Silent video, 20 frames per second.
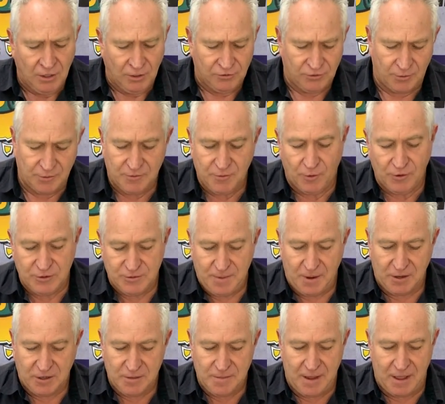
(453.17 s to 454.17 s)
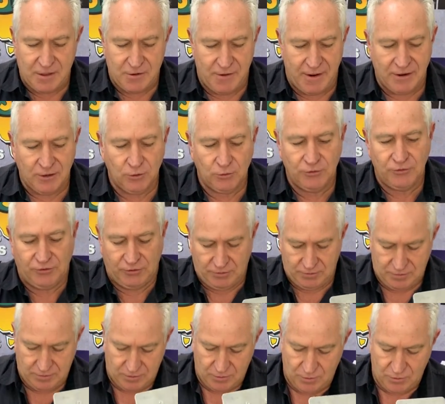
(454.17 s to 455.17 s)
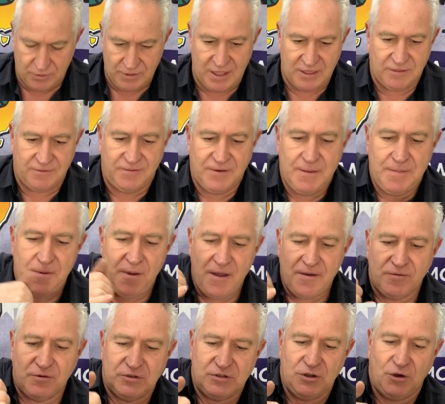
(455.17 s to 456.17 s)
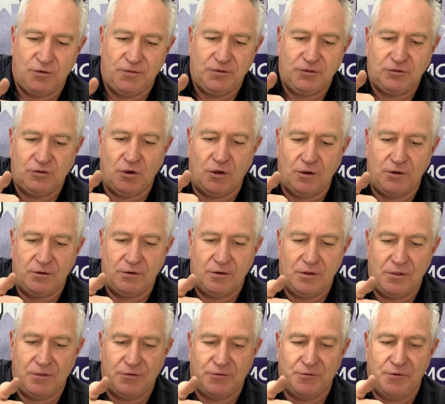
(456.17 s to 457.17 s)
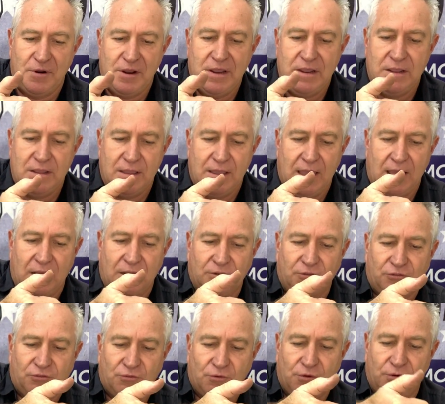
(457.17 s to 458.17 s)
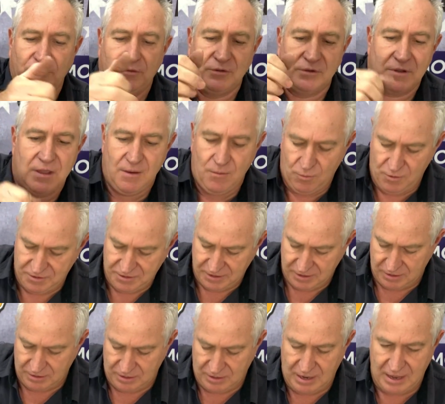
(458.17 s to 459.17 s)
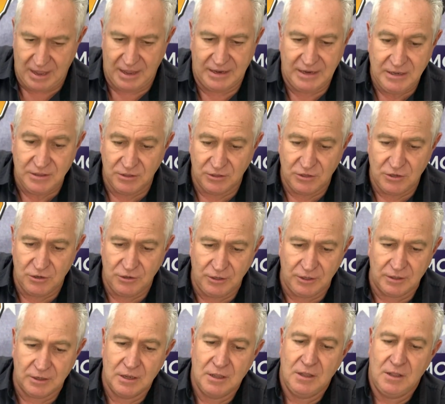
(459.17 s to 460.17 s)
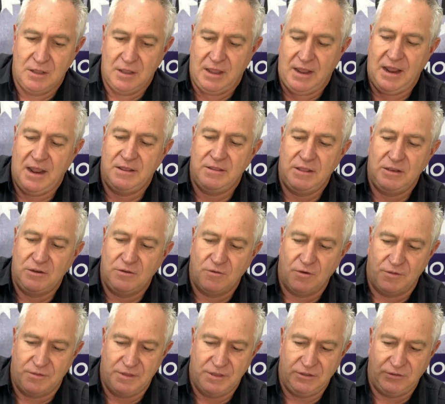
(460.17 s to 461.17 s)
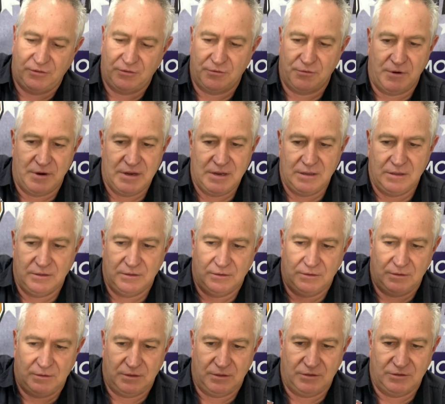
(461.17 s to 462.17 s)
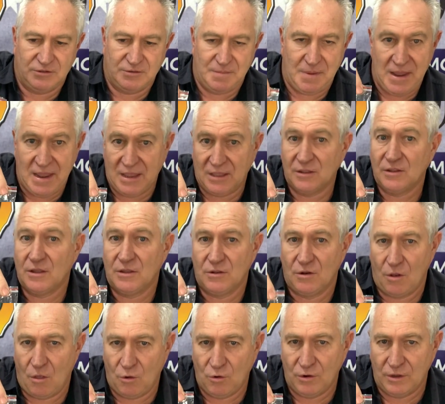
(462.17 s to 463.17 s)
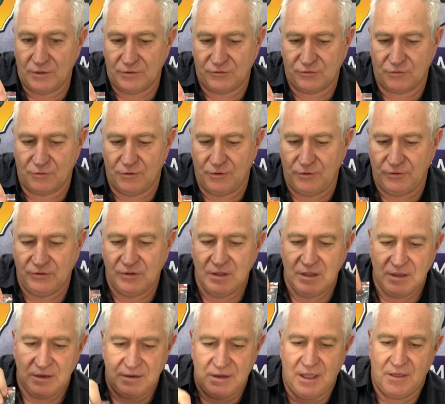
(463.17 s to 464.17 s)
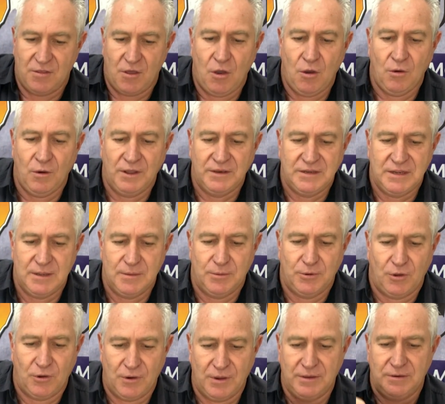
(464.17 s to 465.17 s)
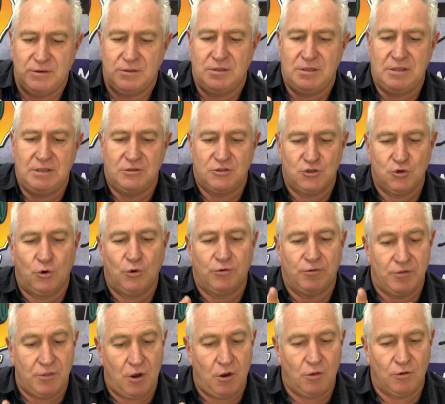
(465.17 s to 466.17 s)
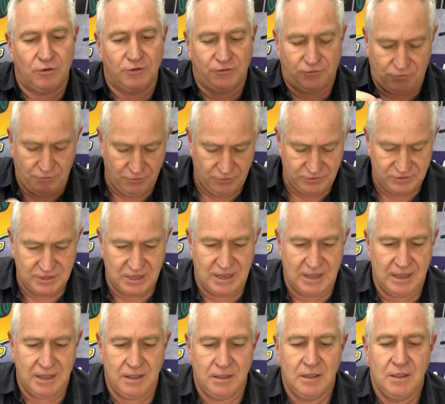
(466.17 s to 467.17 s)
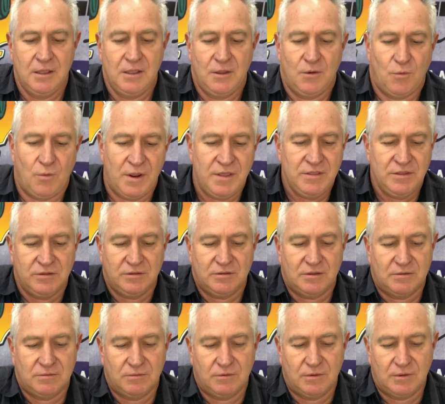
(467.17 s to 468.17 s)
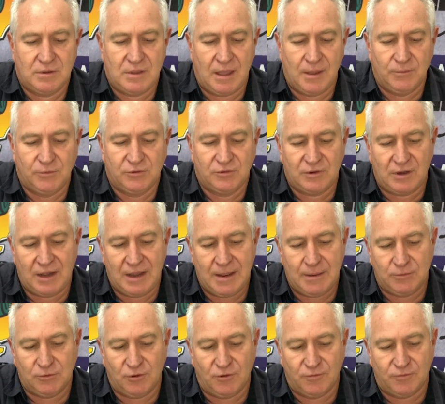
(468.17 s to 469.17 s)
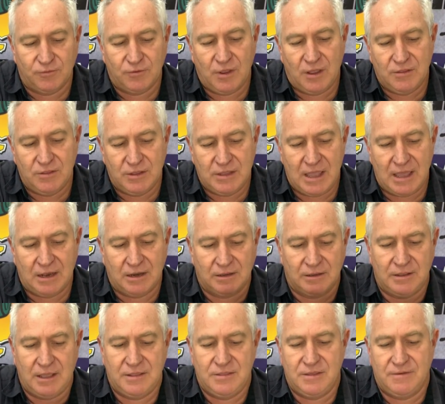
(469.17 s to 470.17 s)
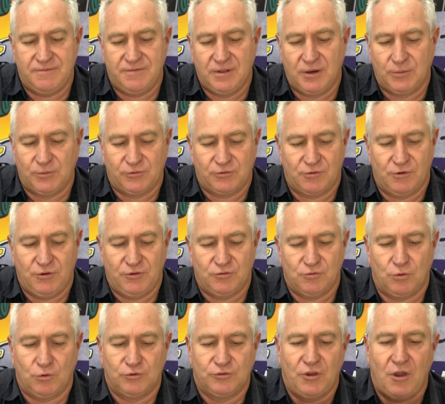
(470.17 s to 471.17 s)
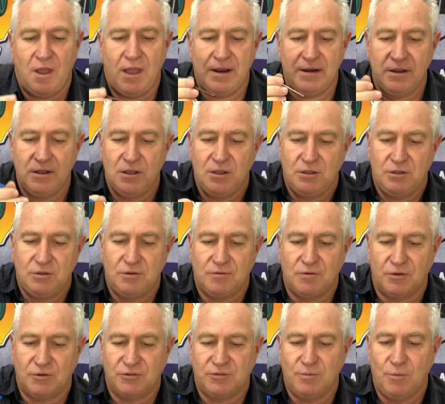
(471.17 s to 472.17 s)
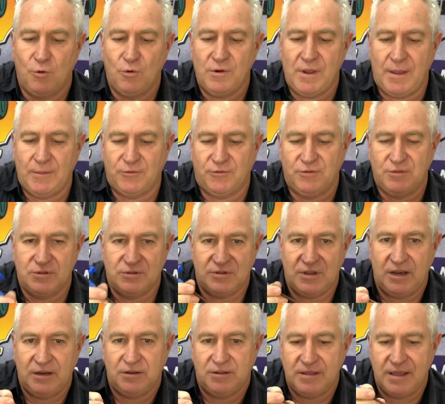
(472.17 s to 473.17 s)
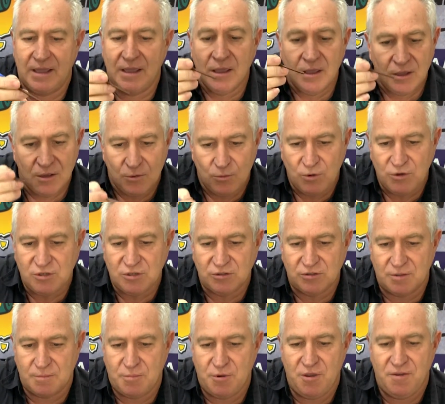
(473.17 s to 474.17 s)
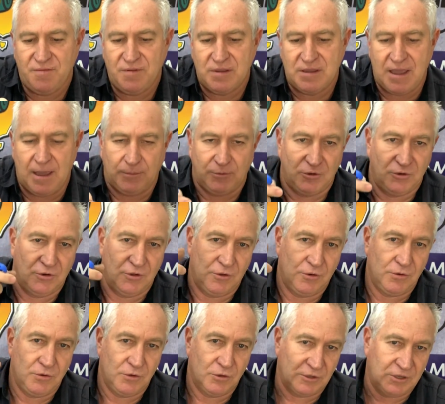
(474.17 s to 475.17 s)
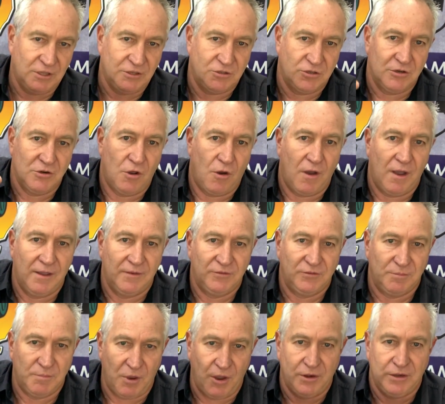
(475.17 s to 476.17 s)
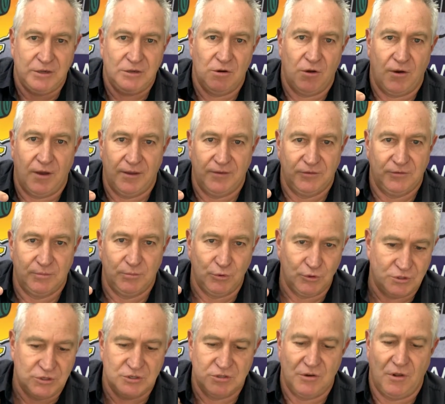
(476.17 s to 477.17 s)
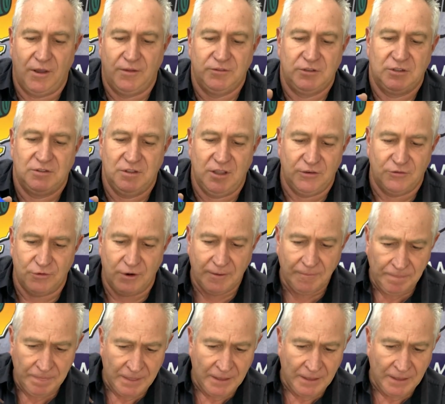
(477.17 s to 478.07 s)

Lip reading: So we've already spoken about your angles. Now the flip over itself has got 3 Allen screws that come with it in the unit, and then you've got these 3 spare longer screws. Now the whole idea behind the shorter and the longer screws are, when this comes clamped off and the Phillips screws are all tight, you've got a small gap through the center there, which is the perfect gap to do your kitchen knives, boning knives, butcher's knives, etc.